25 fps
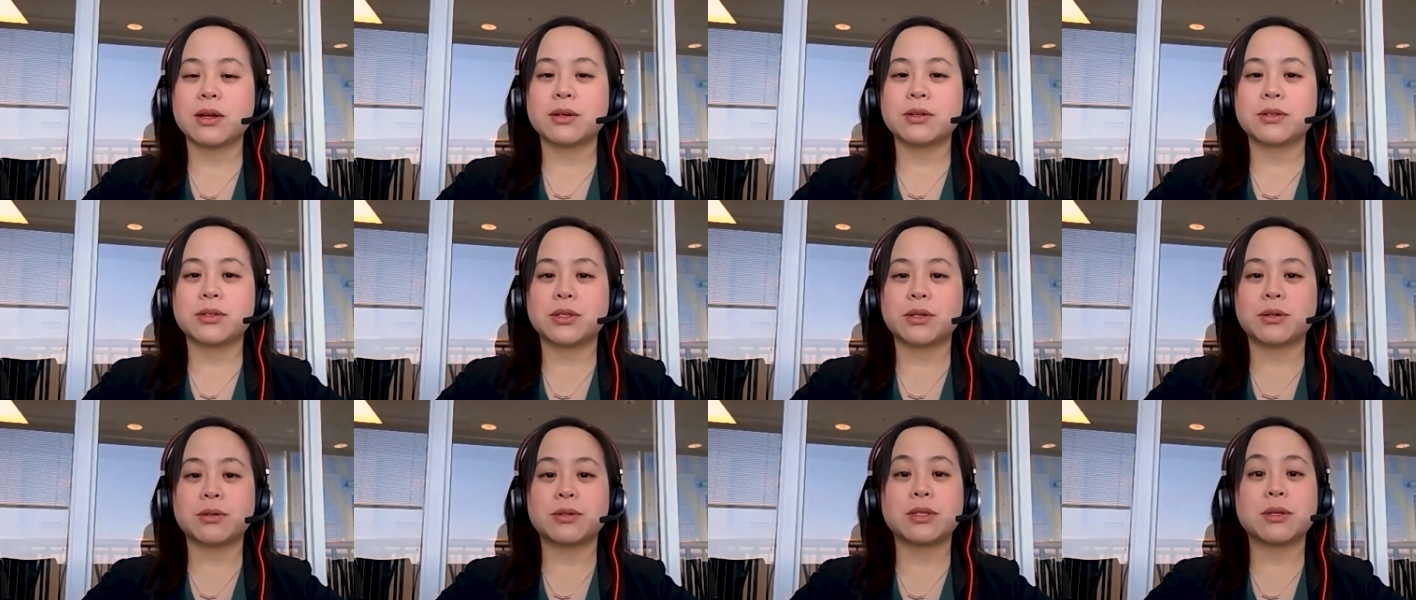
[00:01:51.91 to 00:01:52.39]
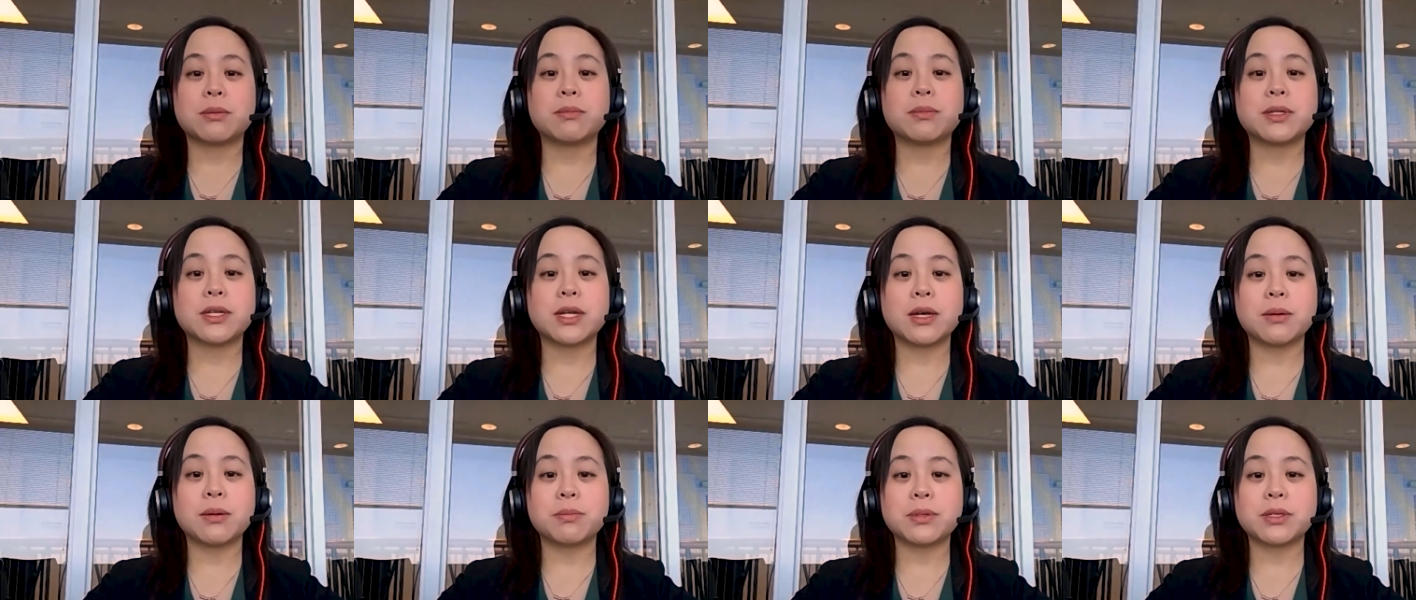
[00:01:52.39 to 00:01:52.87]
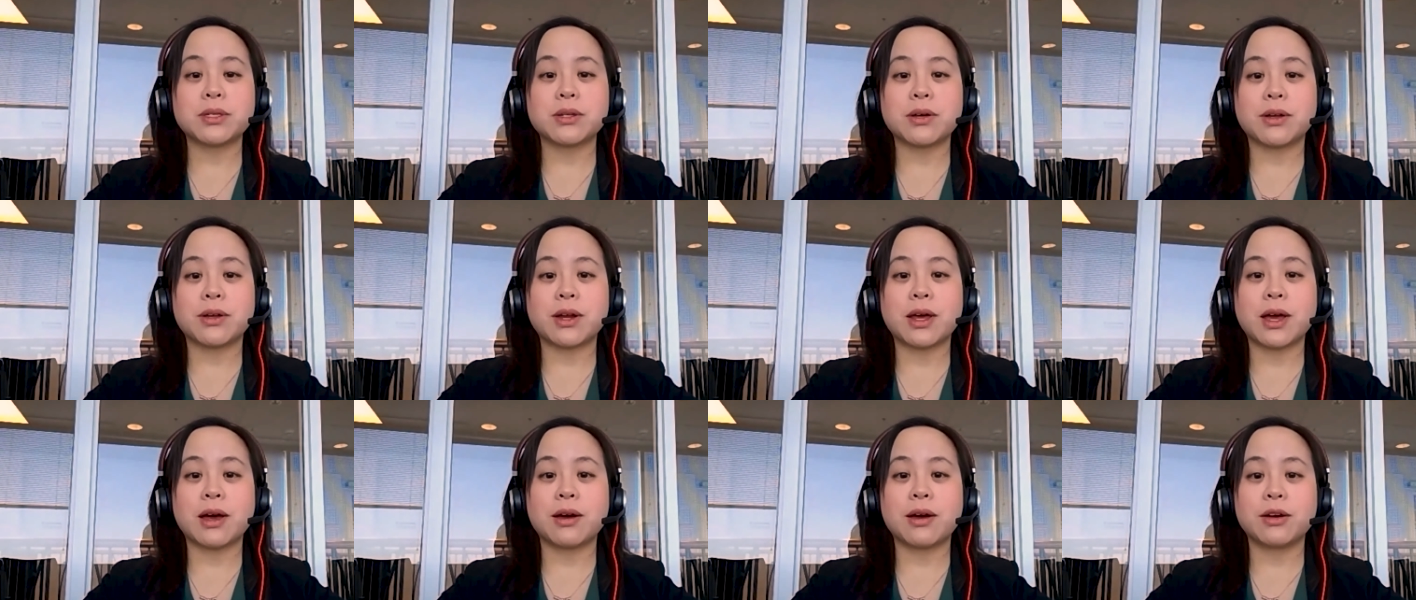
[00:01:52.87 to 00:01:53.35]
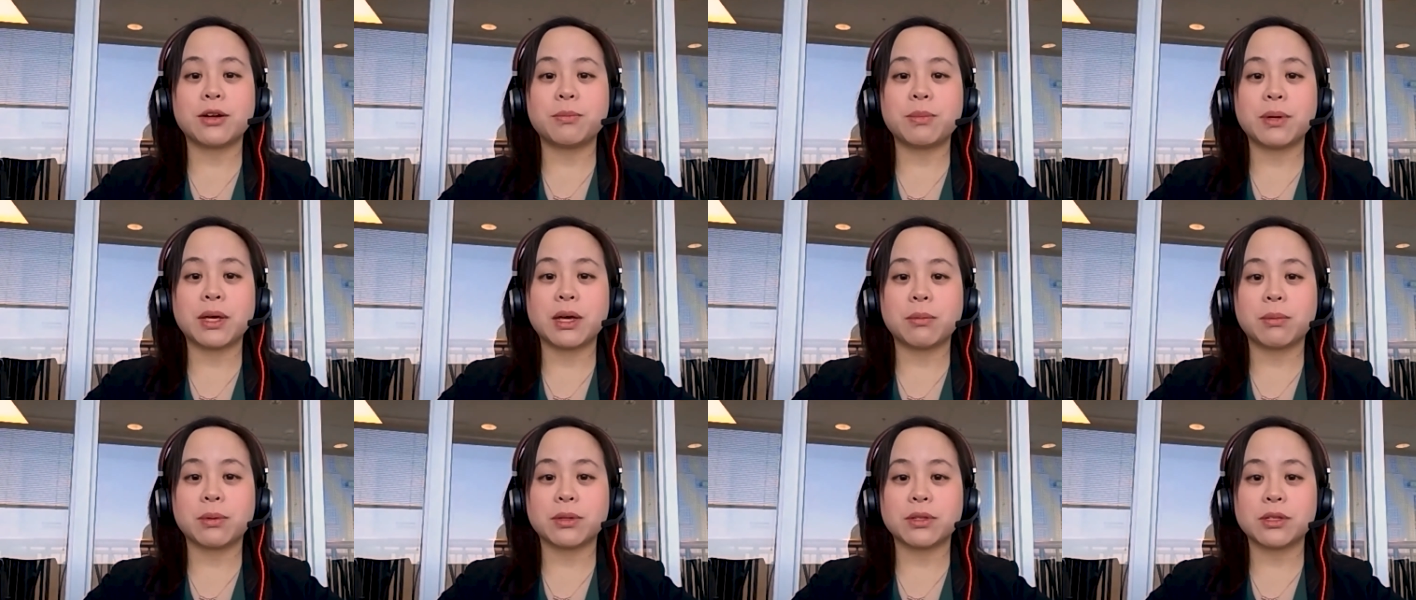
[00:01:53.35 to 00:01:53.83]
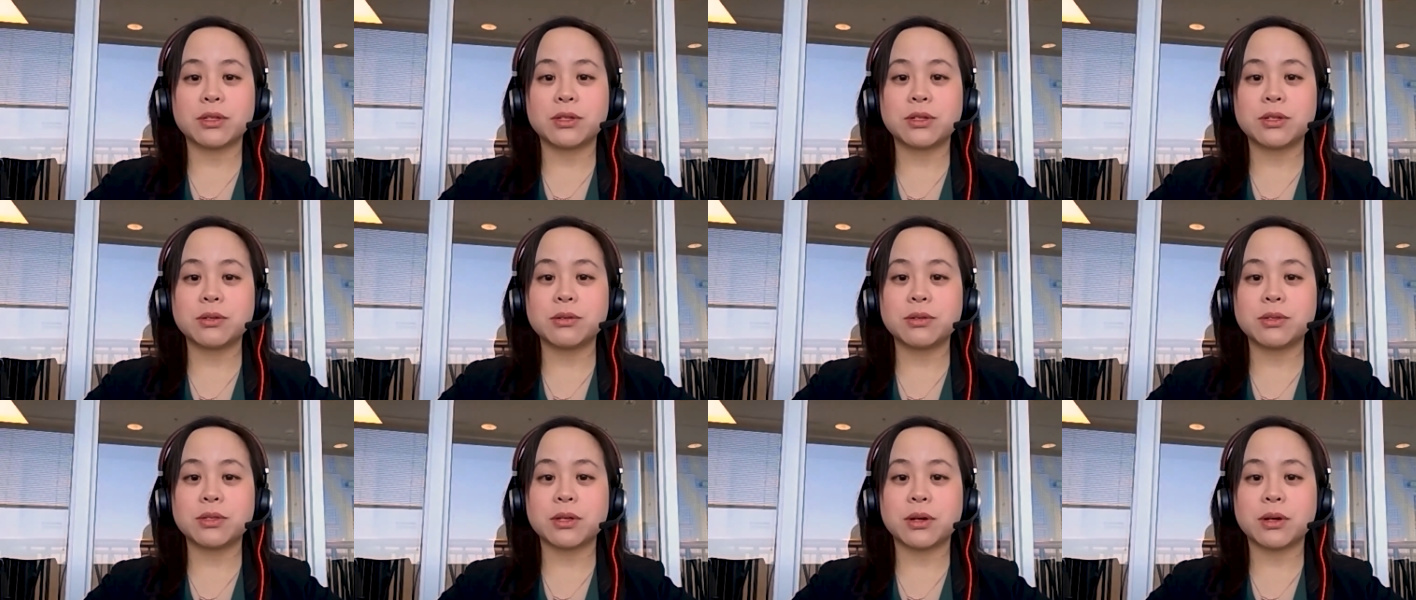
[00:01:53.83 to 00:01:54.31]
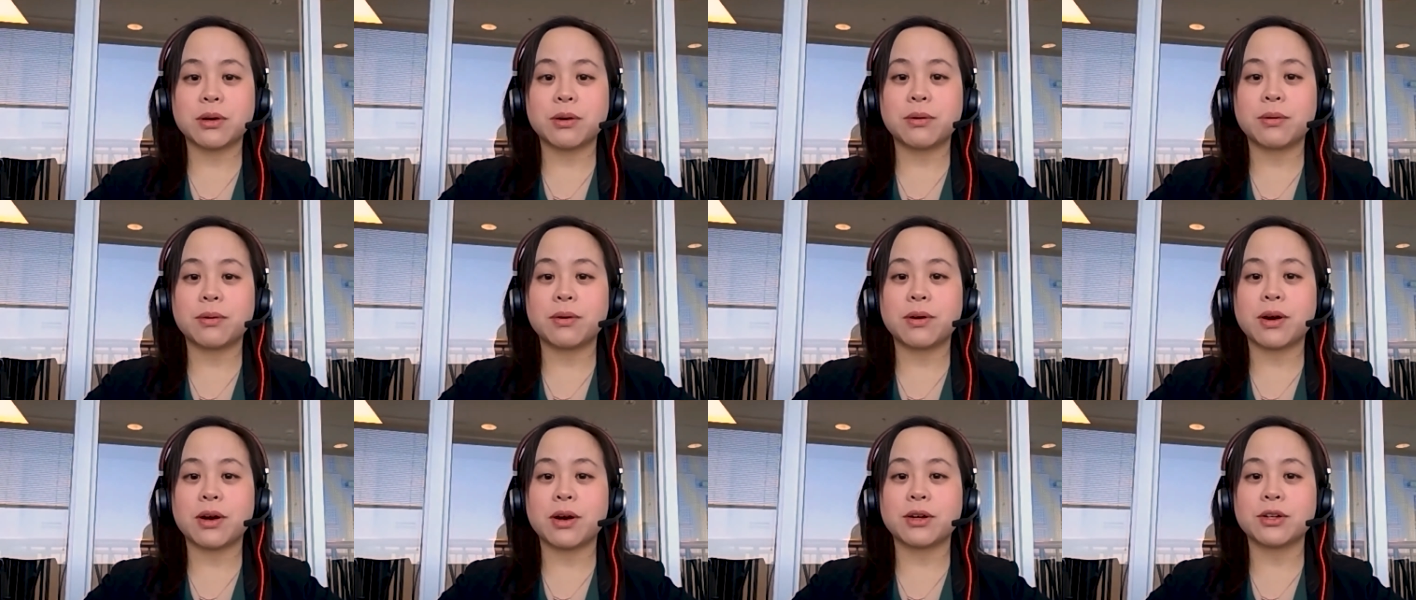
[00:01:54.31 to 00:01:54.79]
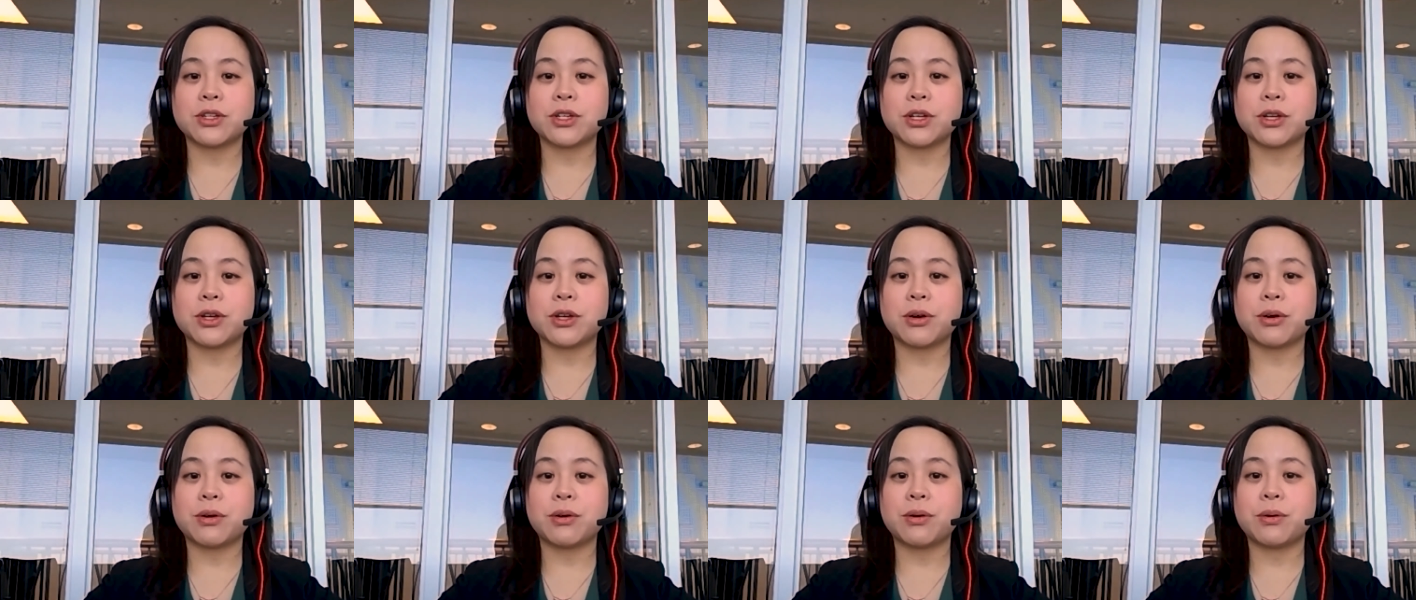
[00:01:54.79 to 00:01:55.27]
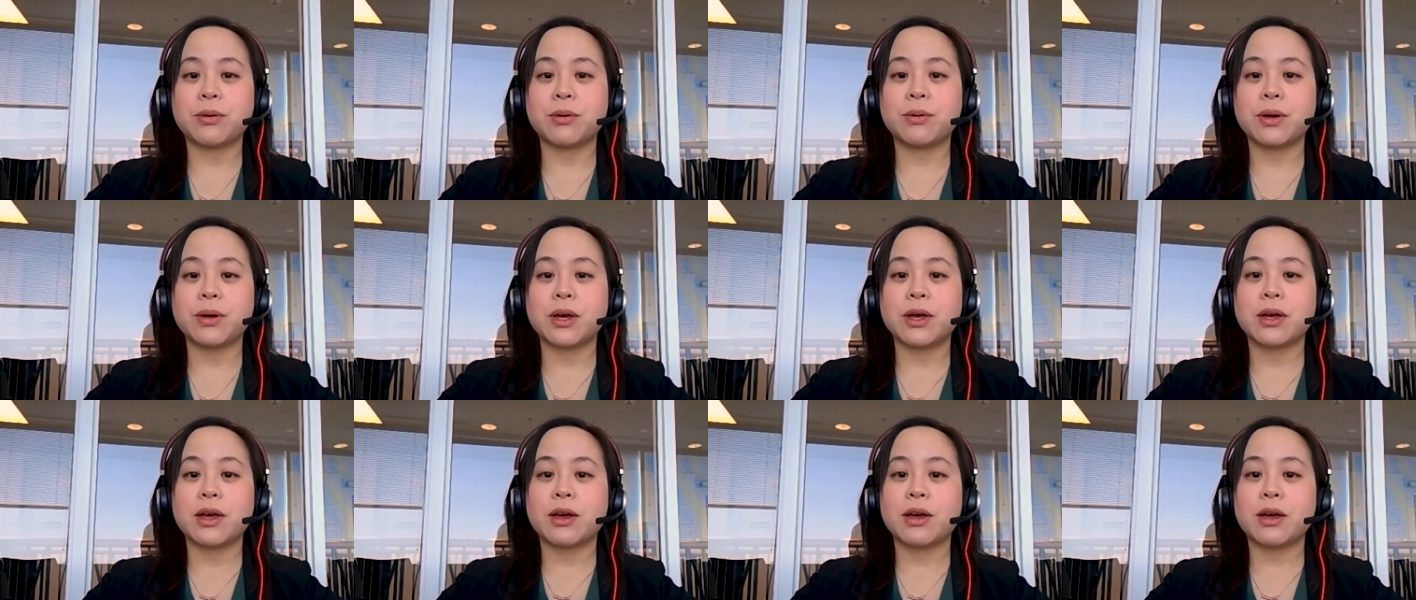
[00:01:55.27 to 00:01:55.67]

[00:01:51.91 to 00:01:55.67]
So, some tips on how to be able to do so are to go